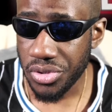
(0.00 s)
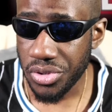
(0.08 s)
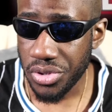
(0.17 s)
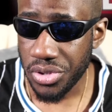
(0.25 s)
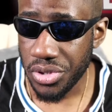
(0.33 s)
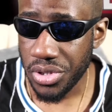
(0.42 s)

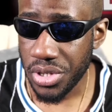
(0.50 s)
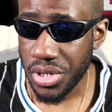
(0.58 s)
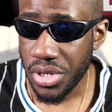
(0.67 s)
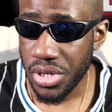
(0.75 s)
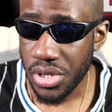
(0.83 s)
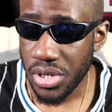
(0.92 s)

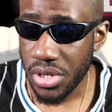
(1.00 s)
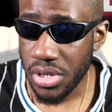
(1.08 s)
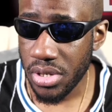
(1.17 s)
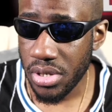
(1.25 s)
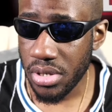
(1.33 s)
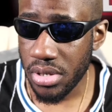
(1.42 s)

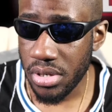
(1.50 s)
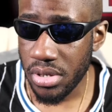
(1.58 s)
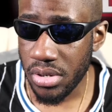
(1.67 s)
No one is speaking in this clip.